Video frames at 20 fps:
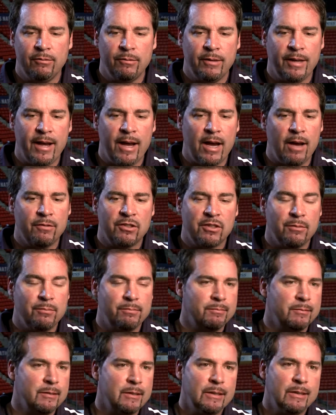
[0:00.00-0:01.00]
we have
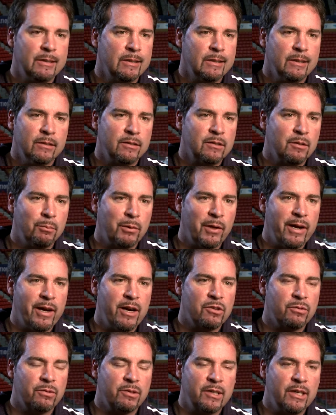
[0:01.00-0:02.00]
some
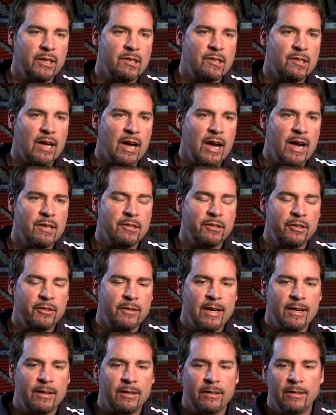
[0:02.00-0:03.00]
players with good size and
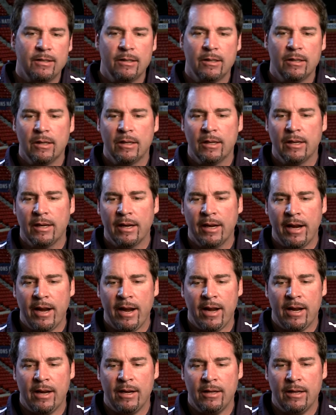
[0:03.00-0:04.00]
grit.
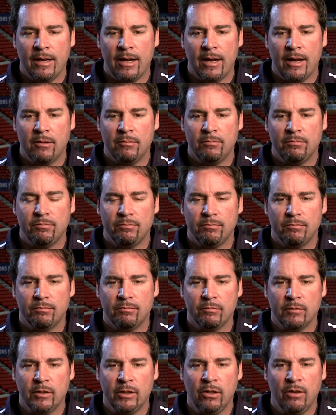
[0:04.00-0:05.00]
And,
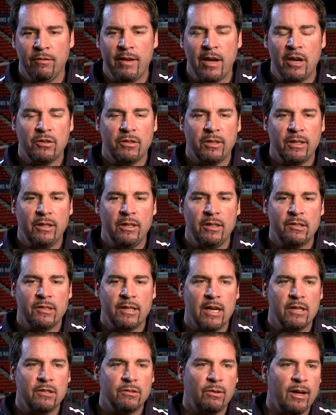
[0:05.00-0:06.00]
you know, eventually these
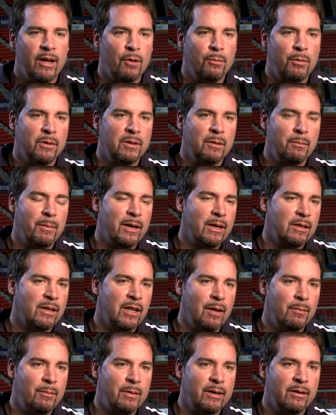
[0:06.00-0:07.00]
guys will help out the big
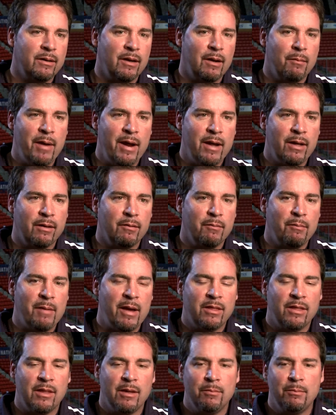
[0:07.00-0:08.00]
club and
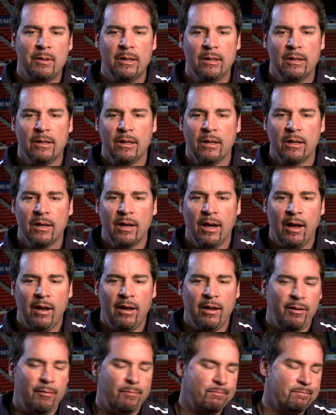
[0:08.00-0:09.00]
make them,
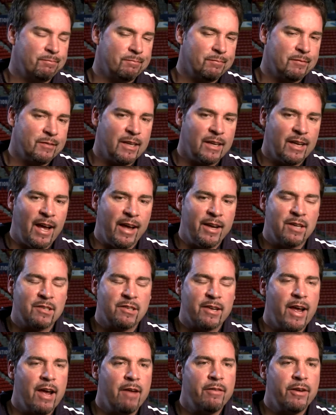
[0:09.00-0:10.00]
I
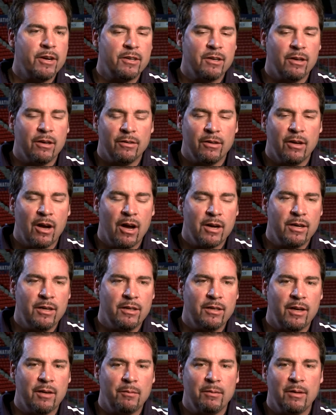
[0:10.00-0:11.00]
guess, a heavier hockey
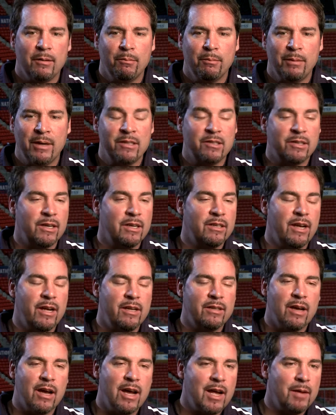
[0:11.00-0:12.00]
team. But it's going to
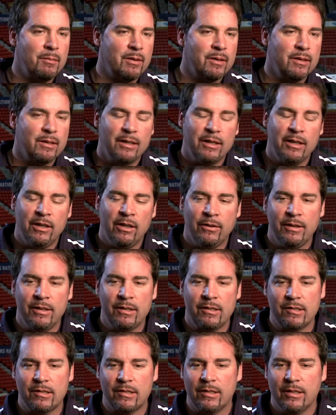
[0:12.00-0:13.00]
take time. You know,
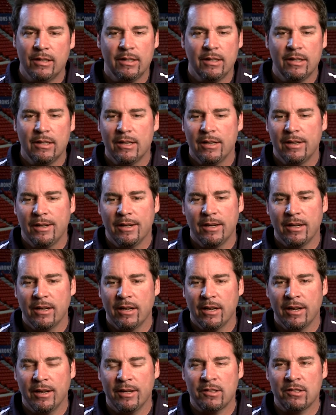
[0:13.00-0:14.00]
it's
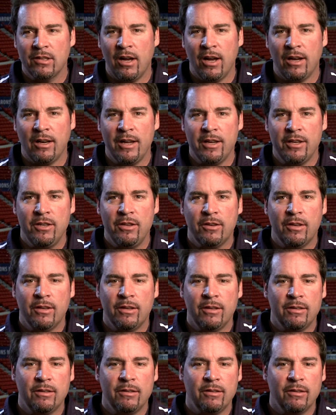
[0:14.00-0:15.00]
not like you
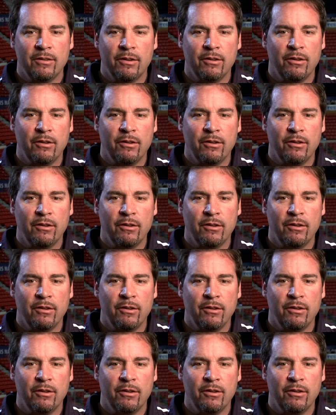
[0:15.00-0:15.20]
can